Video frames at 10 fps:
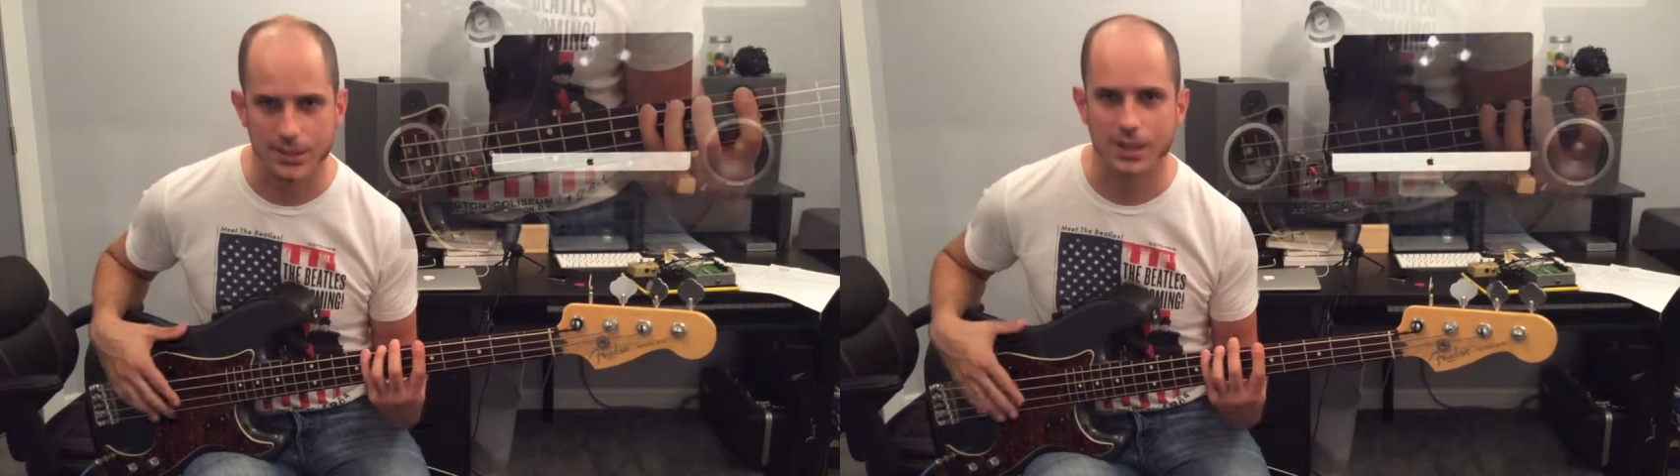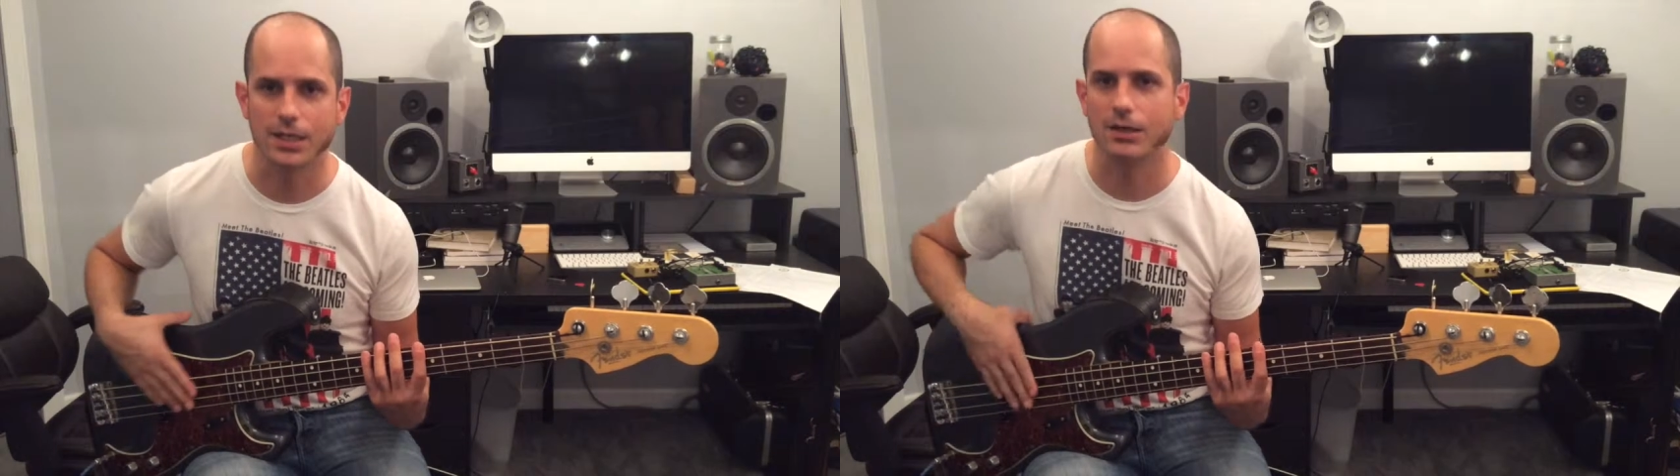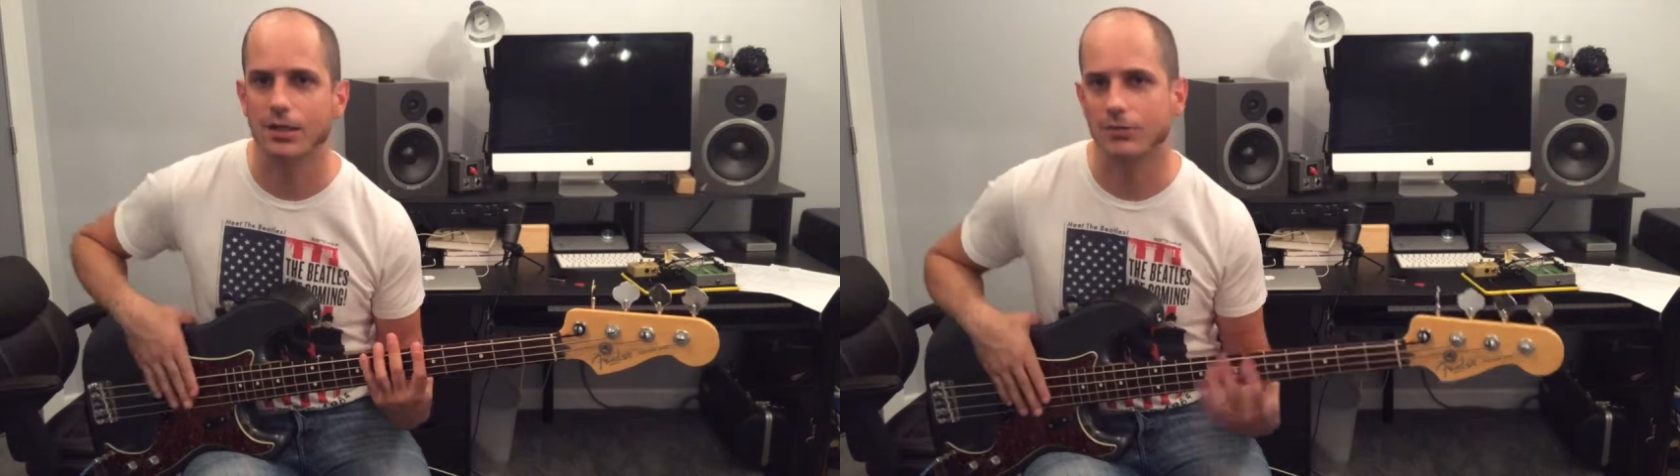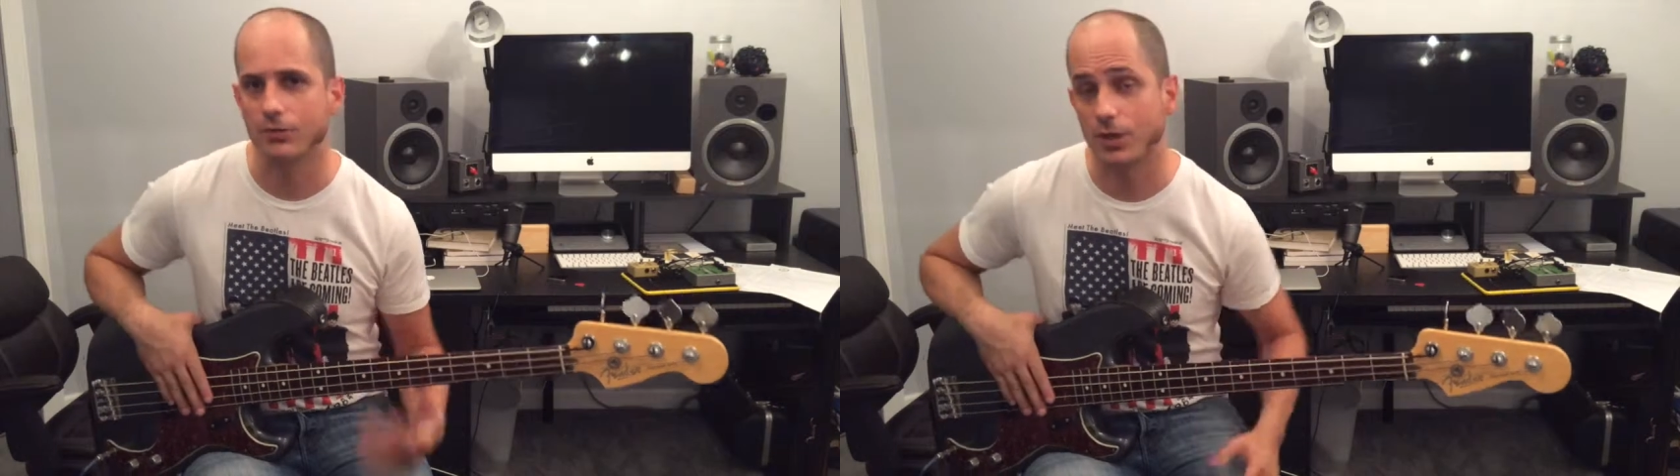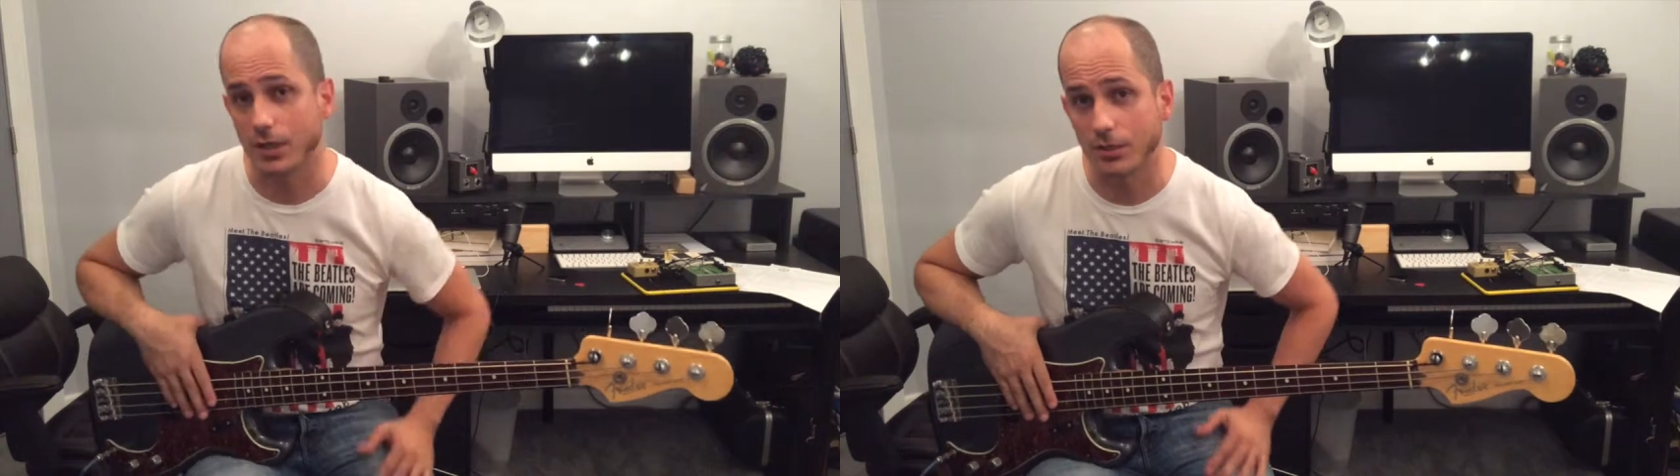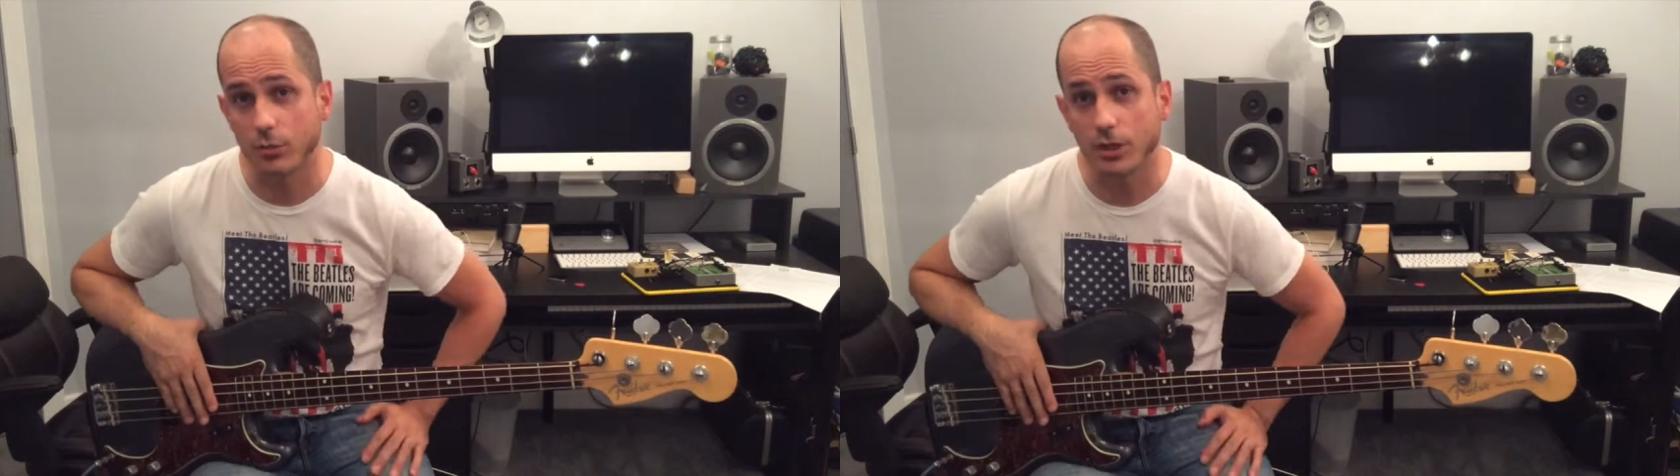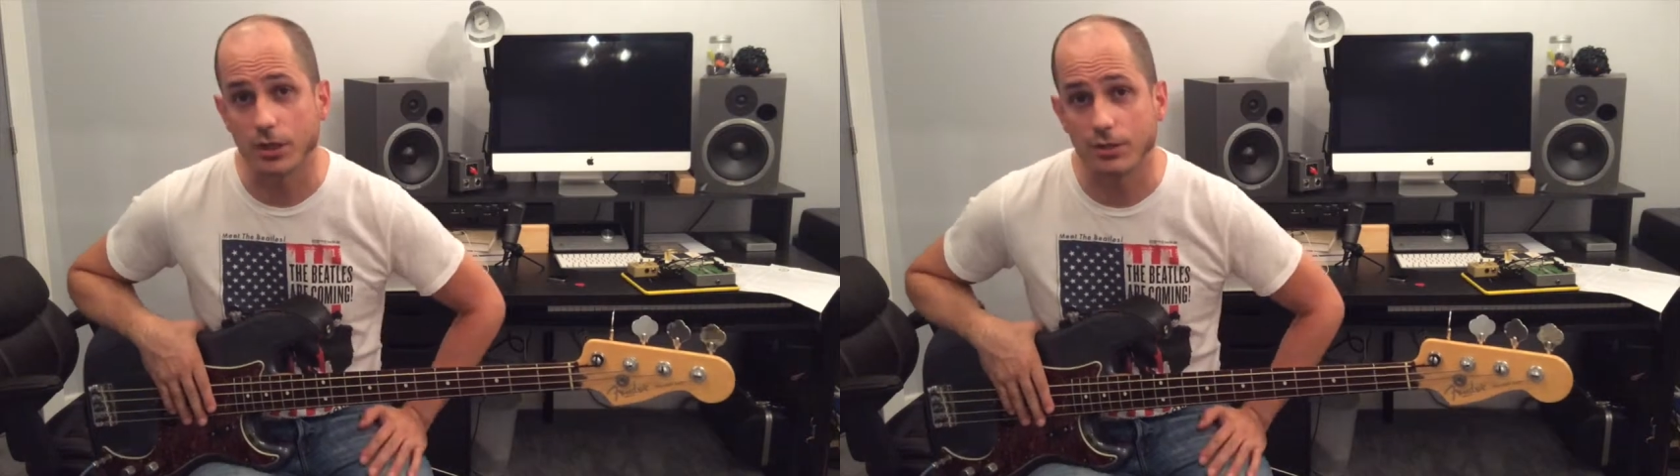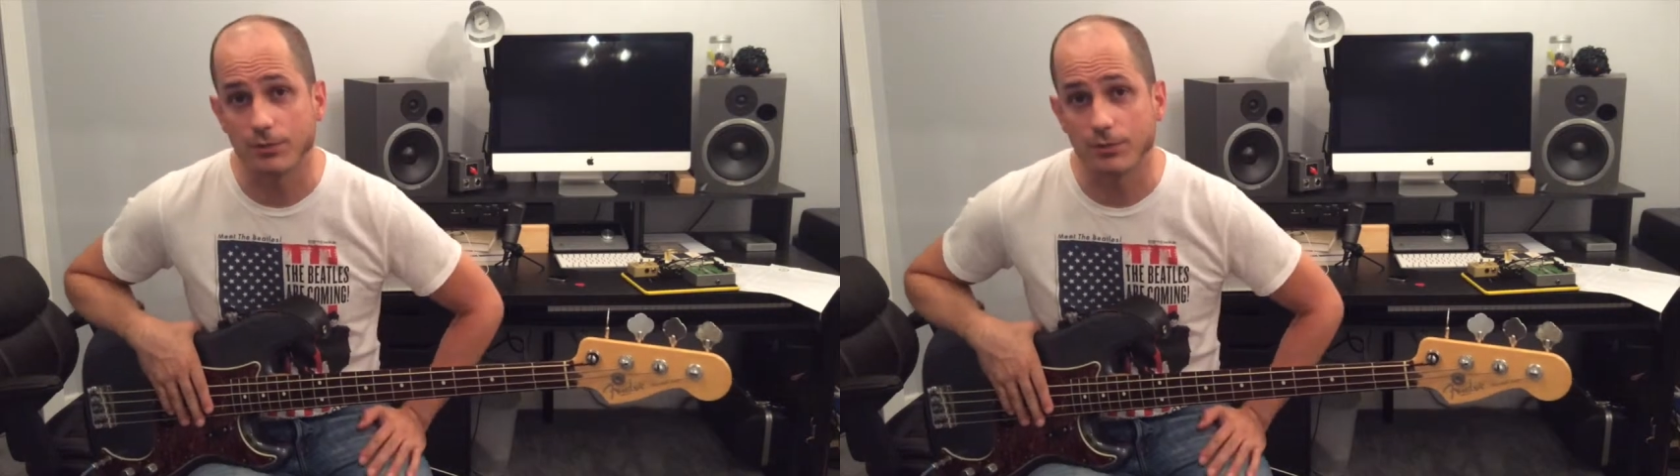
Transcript: And now give your hand a break.